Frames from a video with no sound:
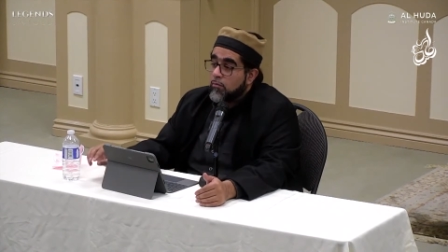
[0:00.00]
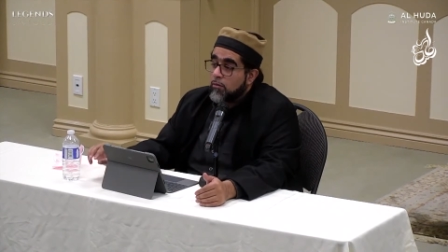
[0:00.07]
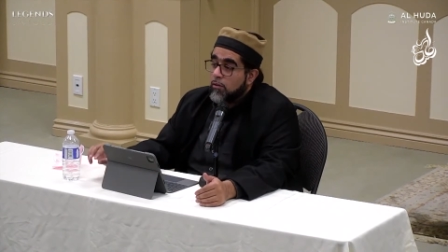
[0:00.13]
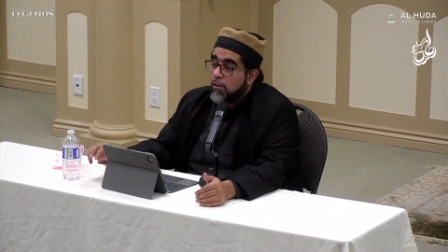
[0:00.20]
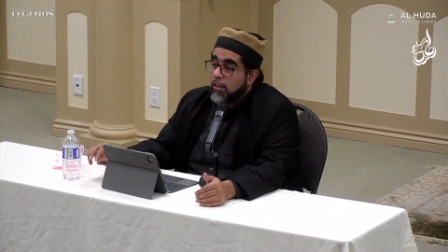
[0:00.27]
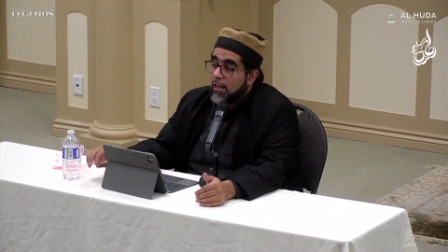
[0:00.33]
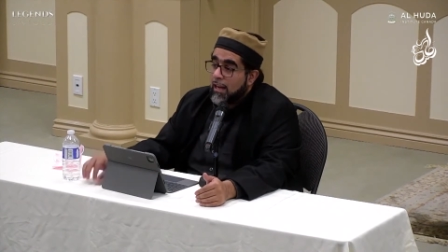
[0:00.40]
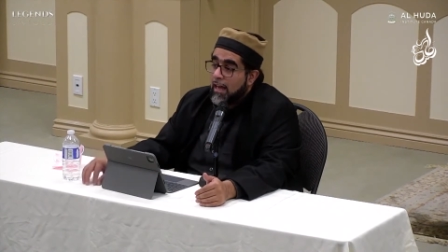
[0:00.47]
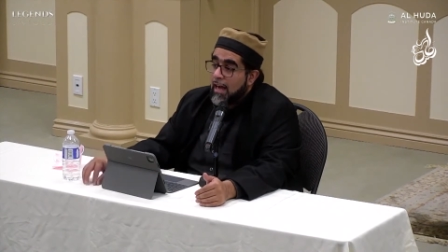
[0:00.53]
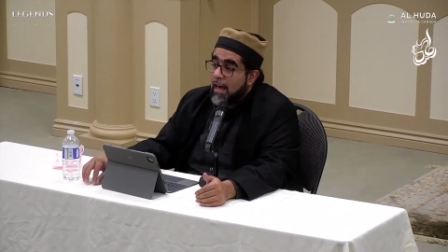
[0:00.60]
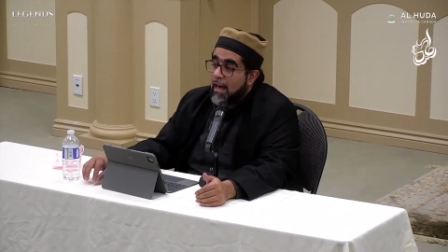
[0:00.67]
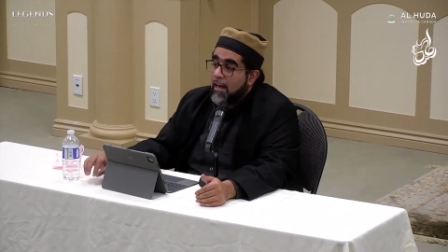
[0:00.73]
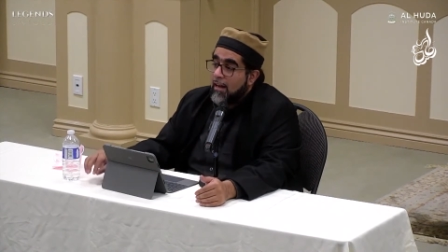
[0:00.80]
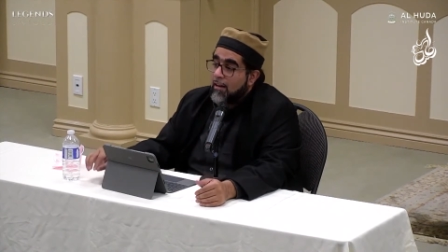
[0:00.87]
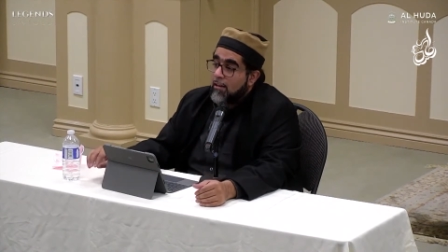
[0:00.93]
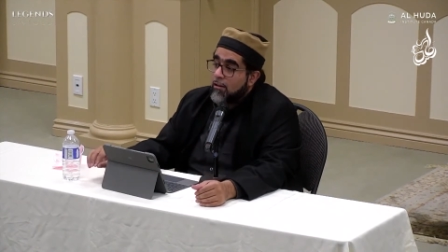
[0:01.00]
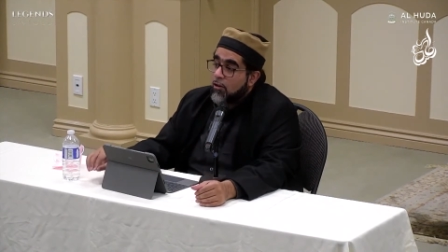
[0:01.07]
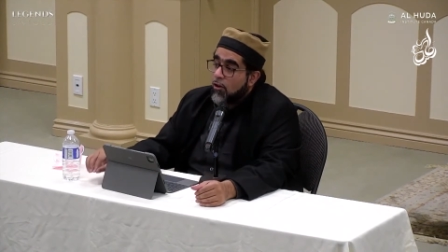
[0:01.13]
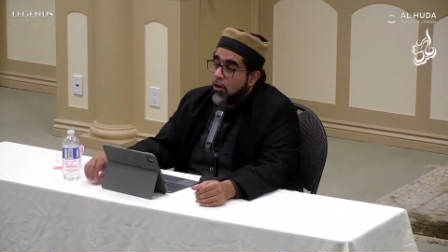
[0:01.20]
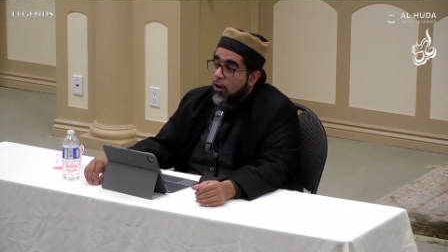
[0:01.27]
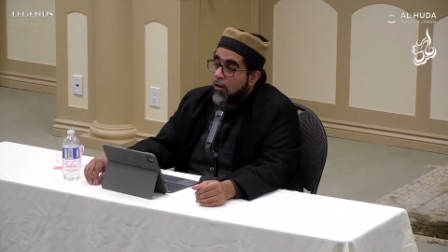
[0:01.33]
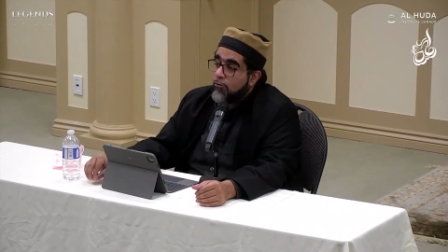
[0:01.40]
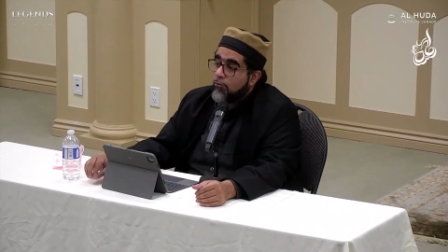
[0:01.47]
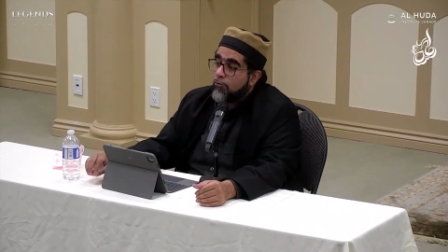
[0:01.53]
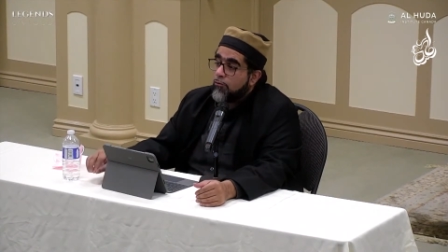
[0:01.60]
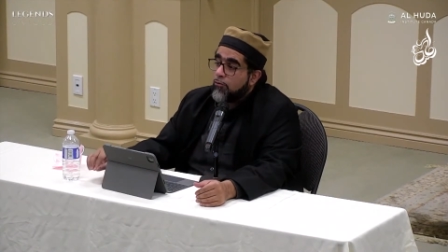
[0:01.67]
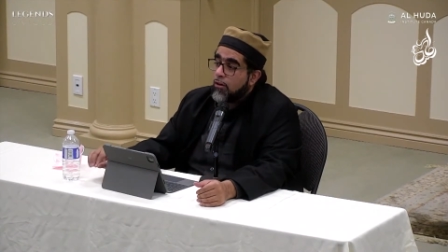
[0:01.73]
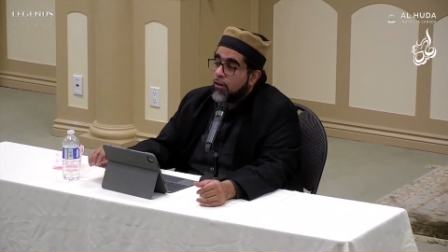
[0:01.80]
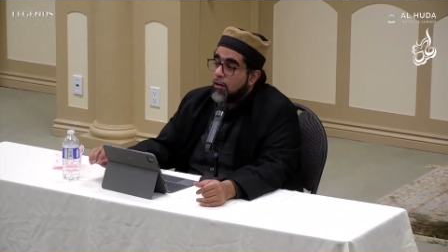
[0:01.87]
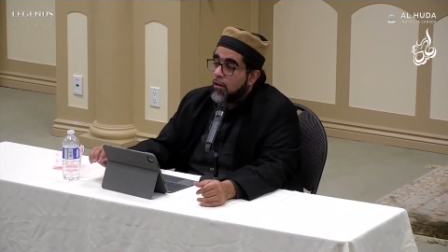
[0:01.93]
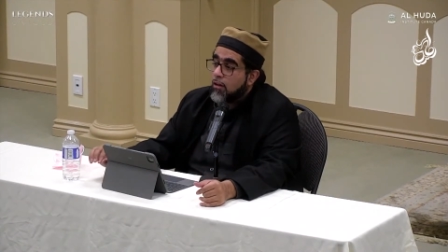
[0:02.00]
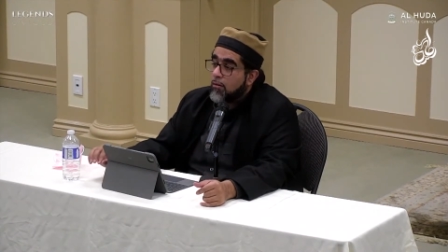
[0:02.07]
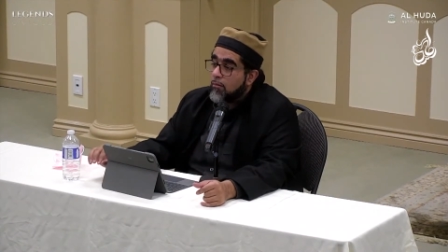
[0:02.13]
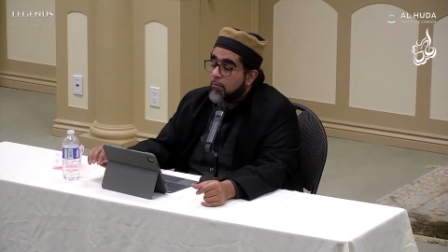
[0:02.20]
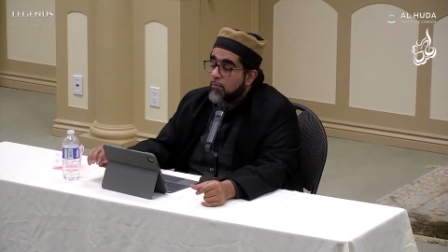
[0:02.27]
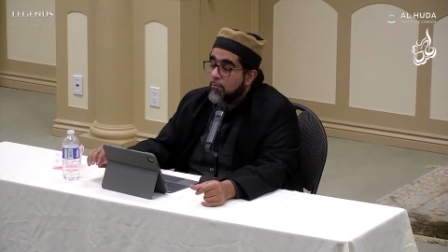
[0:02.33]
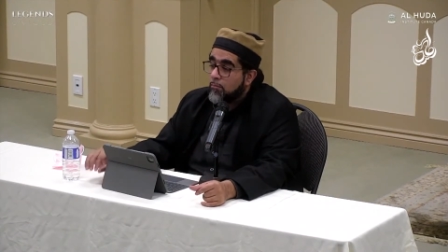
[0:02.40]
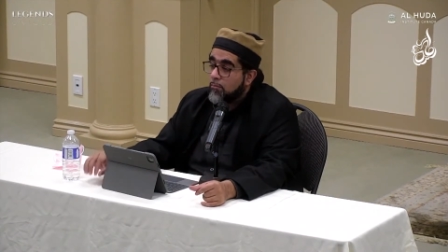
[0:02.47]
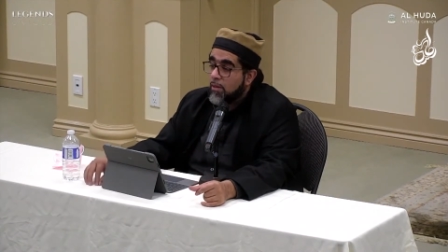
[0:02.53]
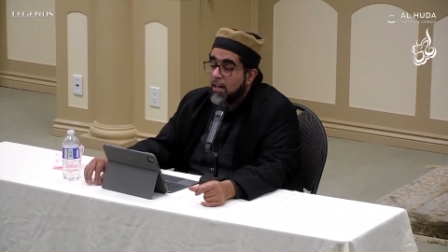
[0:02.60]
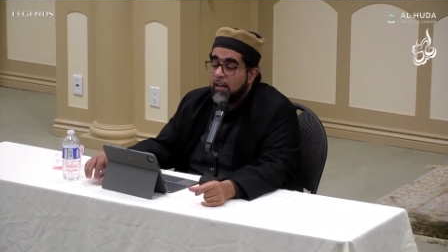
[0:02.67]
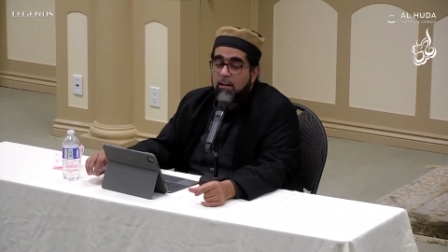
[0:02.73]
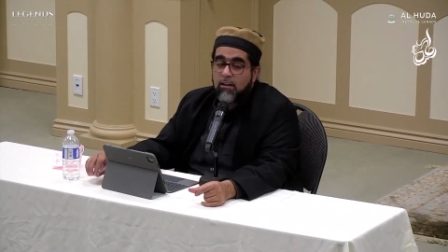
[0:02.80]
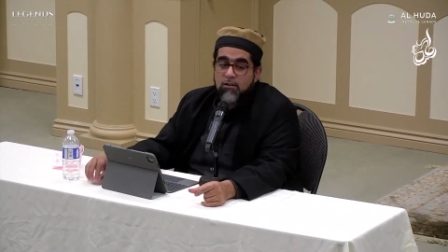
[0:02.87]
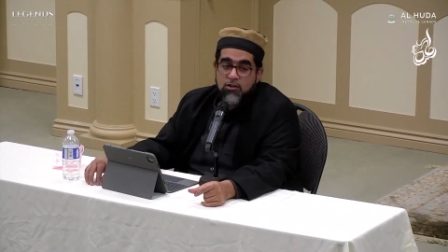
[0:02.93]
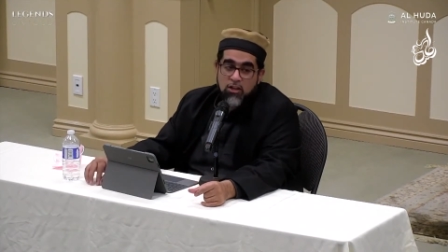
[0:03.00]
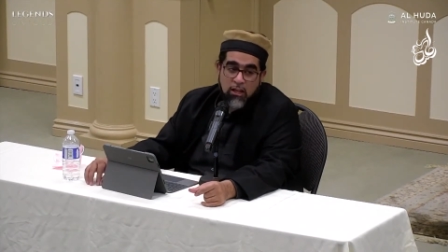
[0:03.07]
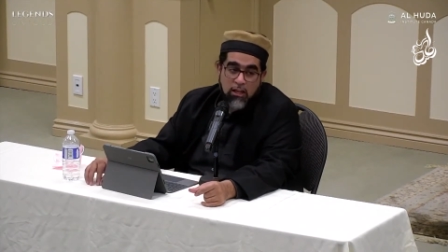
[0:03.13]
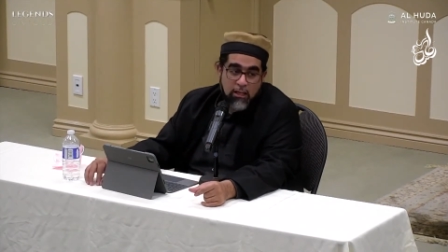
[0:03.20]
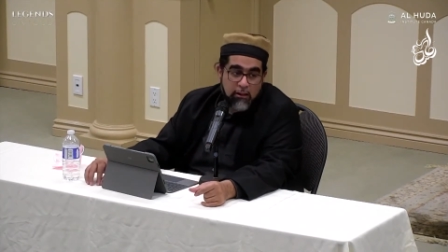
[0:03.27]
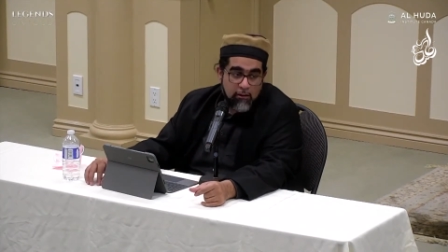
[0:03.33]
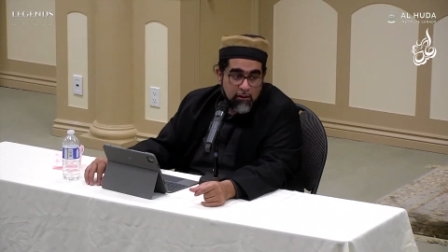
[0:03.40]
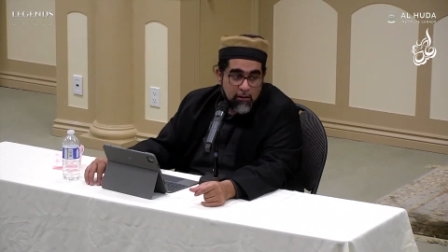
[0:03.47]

the land of million shaheed.